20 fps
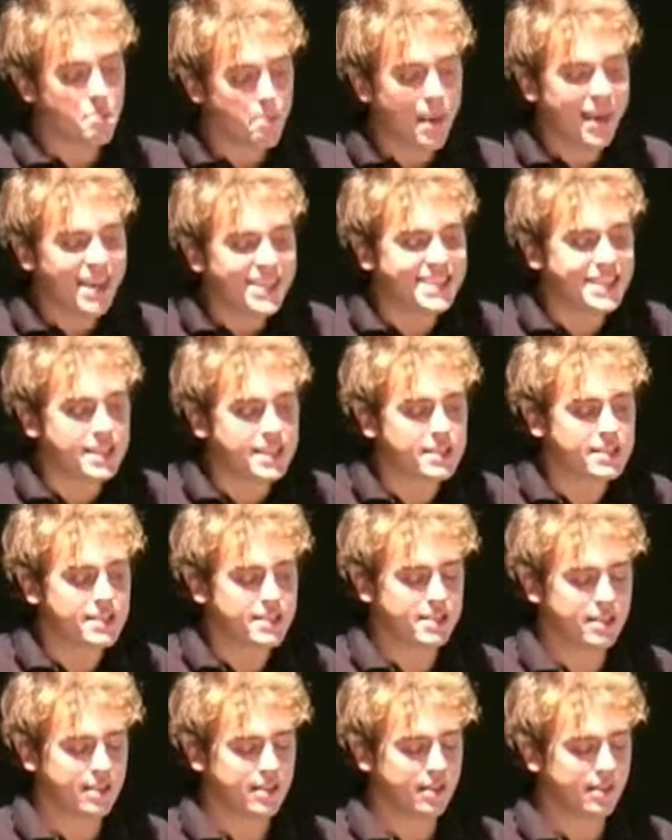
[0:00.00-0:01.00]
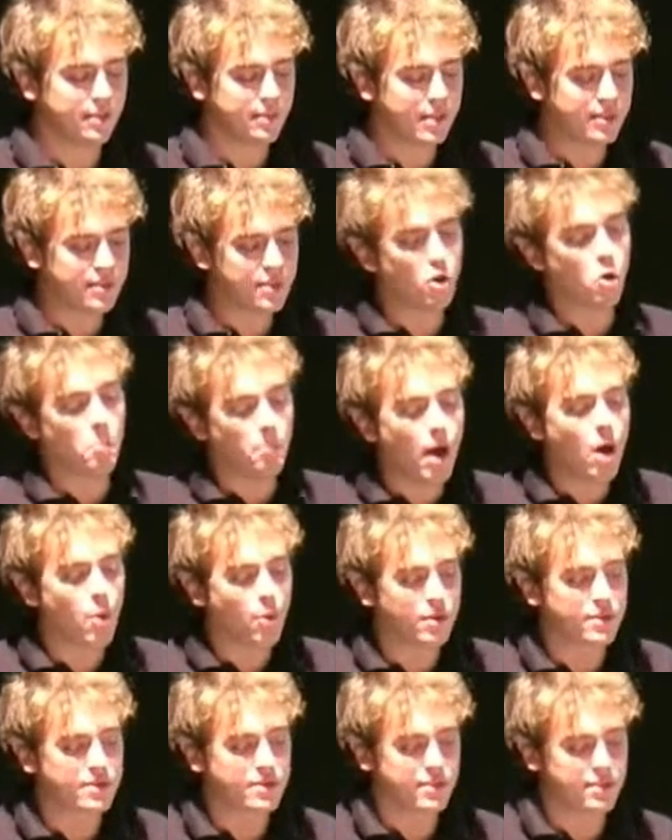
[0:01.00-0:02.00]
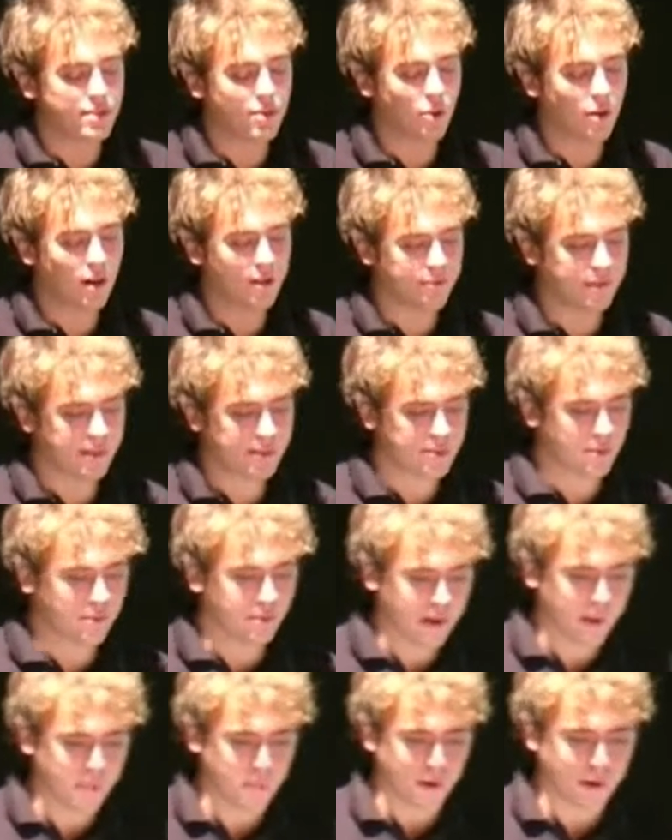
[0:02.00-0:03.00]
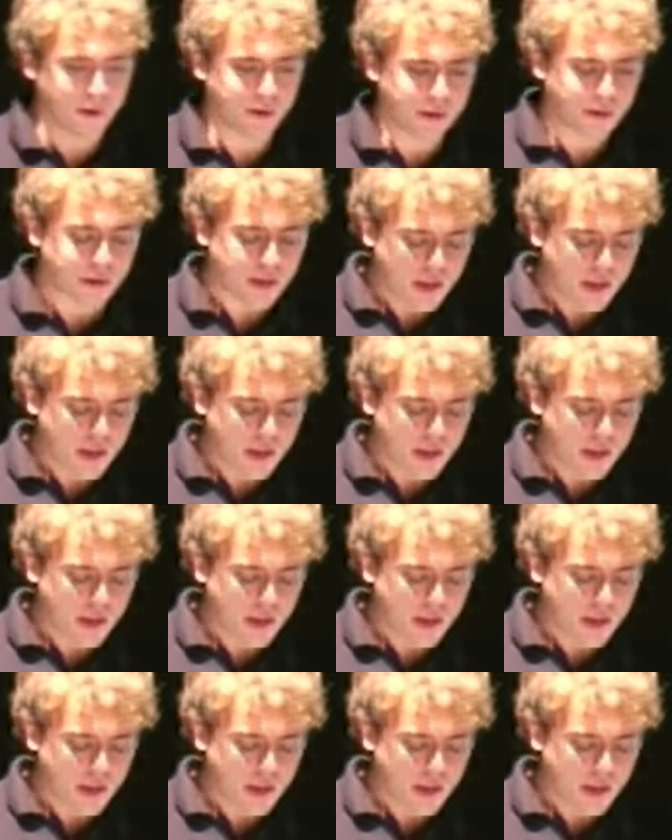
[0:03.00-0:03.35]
bases that powers the whole Alfresco framework.